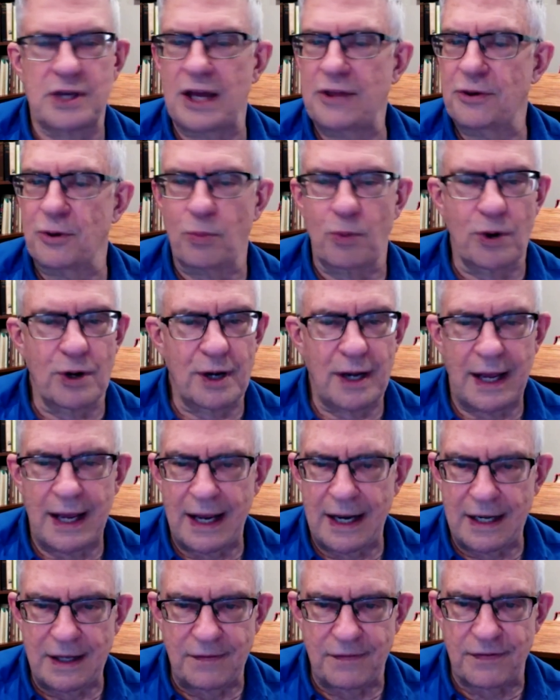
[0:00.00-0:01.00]
and there weren't
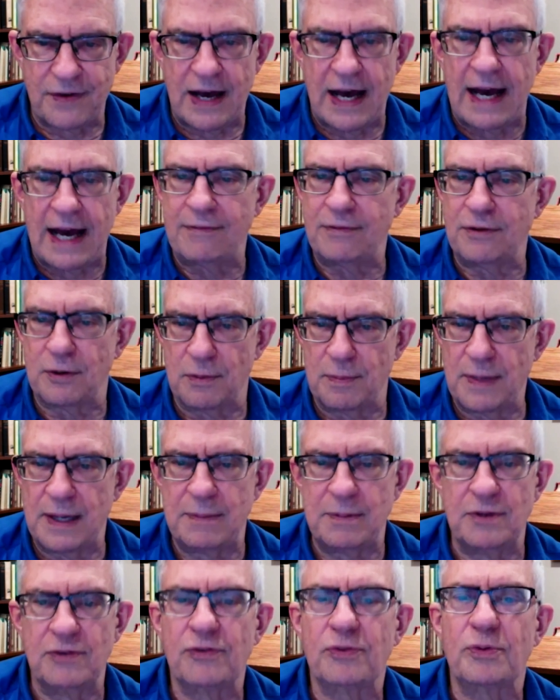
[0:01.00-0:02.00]
85, there were
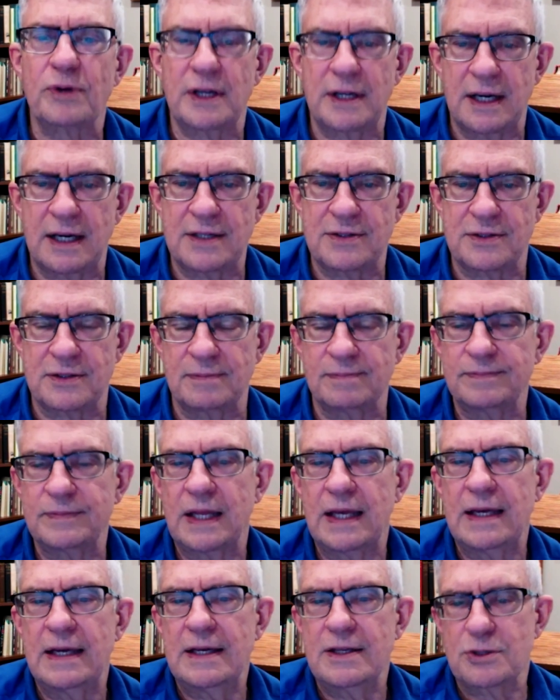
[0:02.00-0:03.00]
maybe 3 dozen,
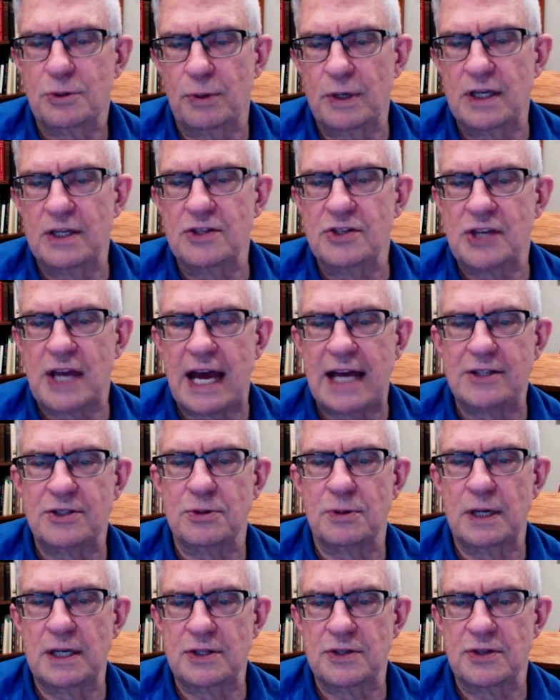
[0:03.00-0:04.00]
so he
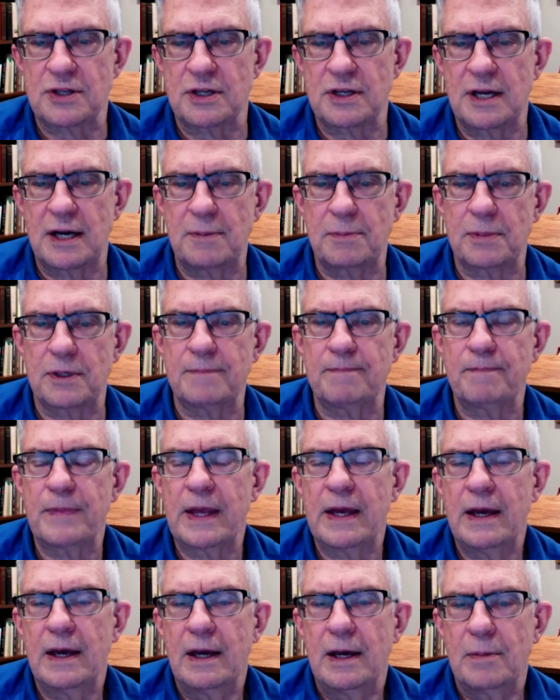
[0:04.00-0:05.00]
exaggerates the number.
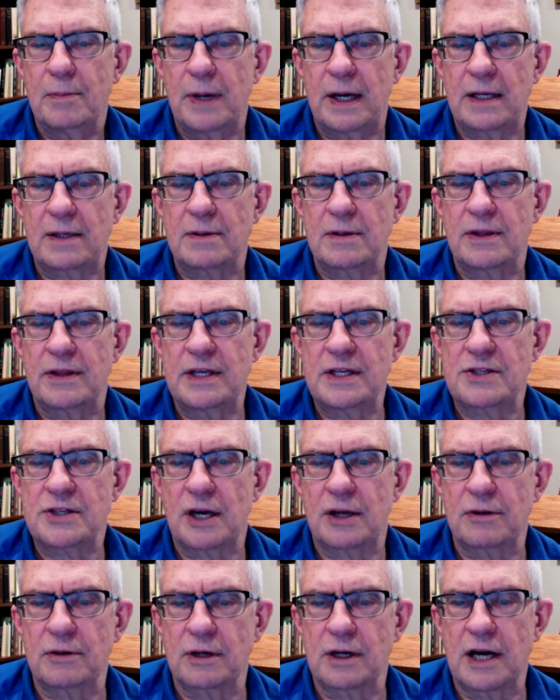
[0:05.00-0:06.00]
But these
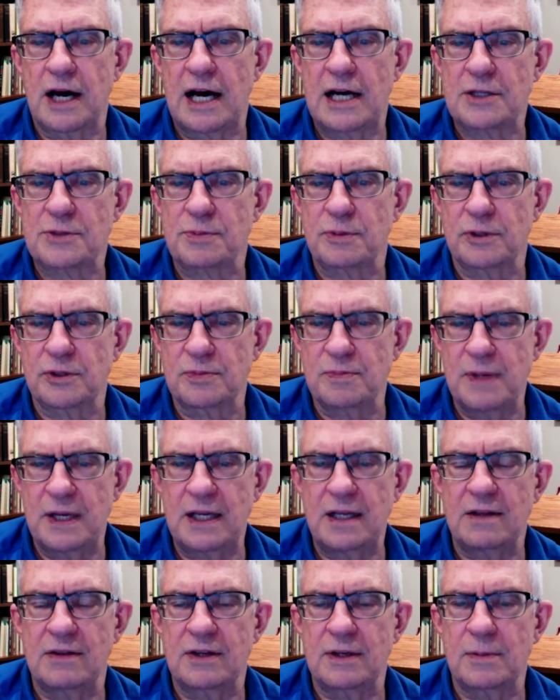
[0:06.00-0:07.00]
other Gospels,
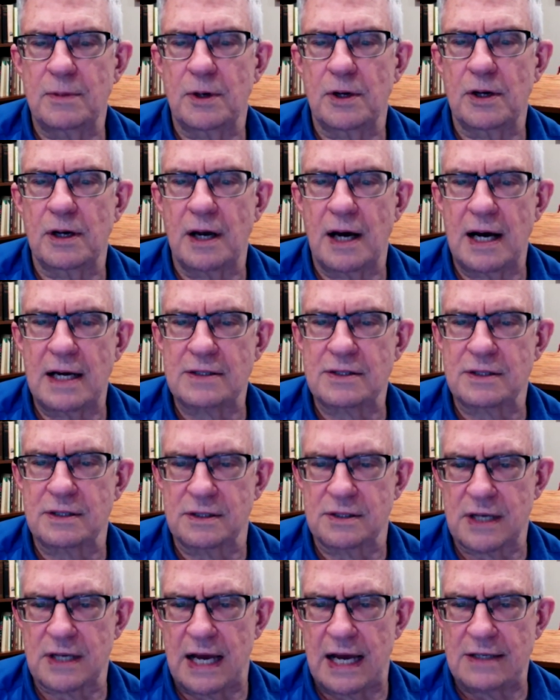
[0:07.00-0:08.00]
many of them are
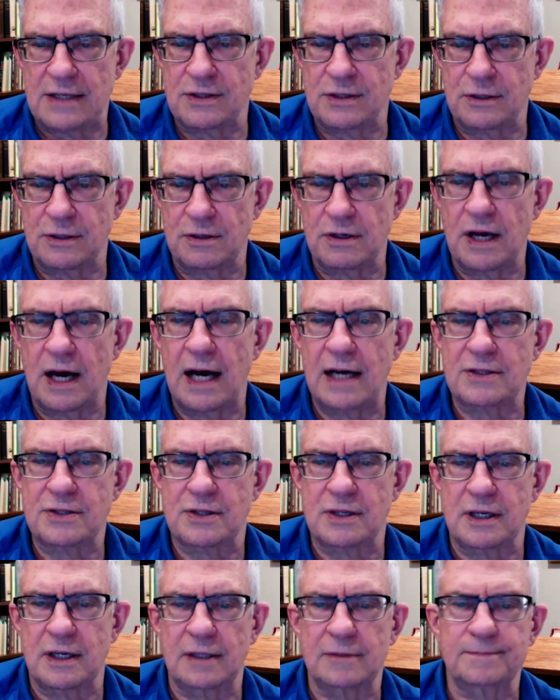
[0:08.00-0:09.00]
Gnosticizing or
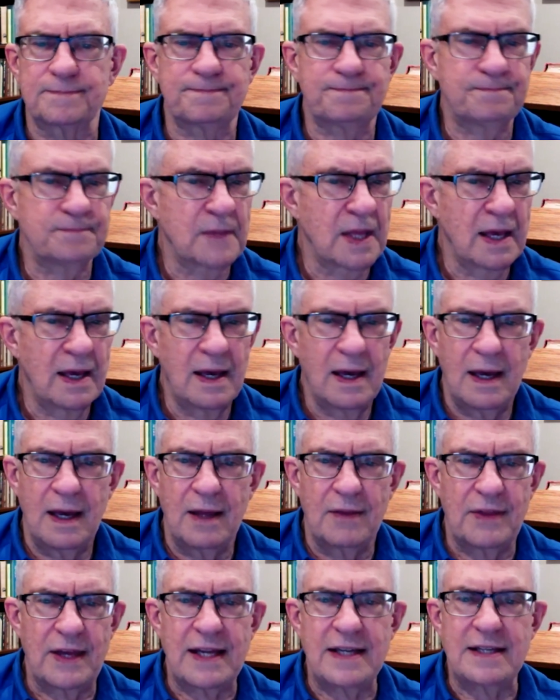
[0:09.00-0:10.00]
Gnostic.
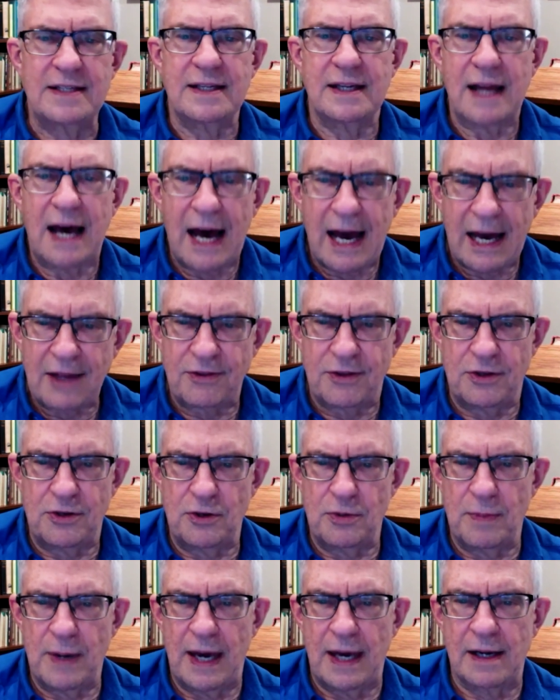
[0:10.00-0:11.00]
They deny the
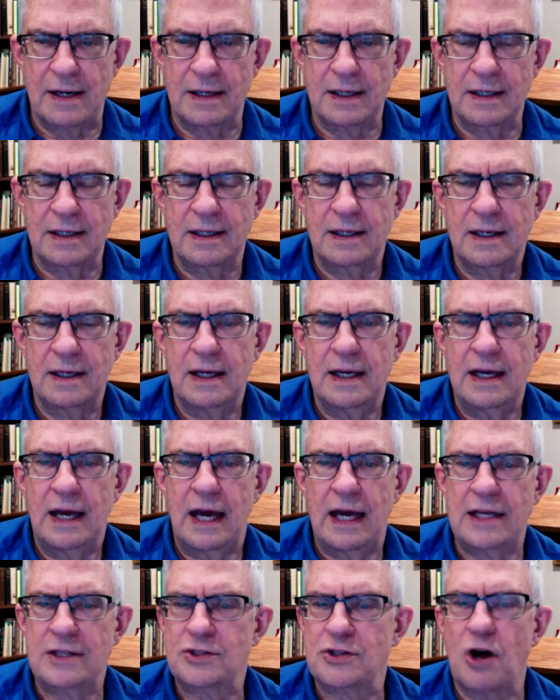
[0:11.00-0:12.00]
humanity.
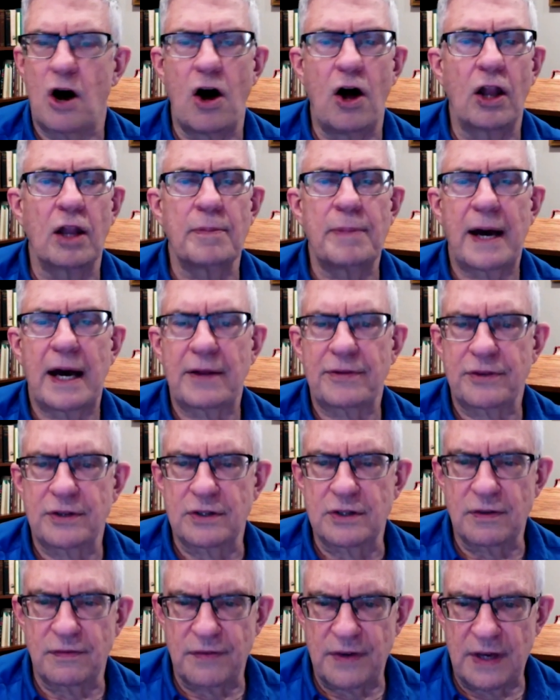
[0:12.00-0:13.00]
It's all about
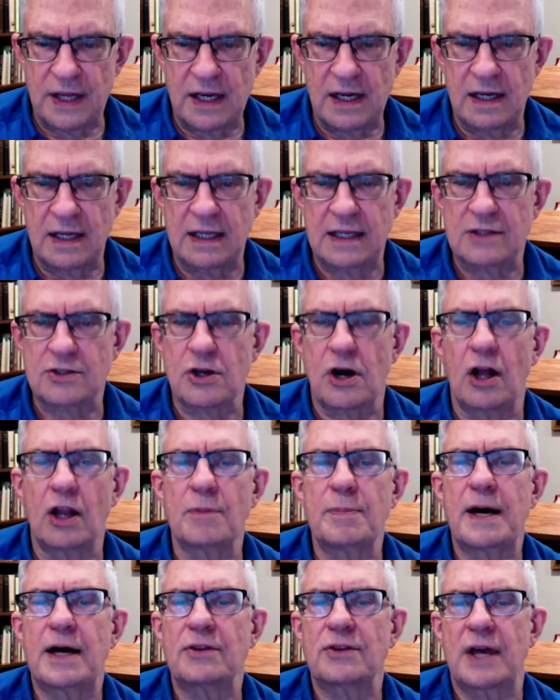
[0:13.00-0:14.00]
the divinity. It's all
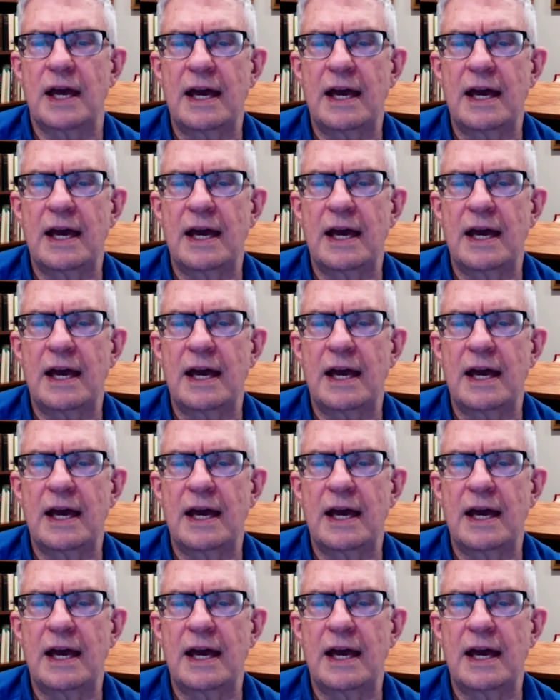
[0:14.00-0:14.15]
about the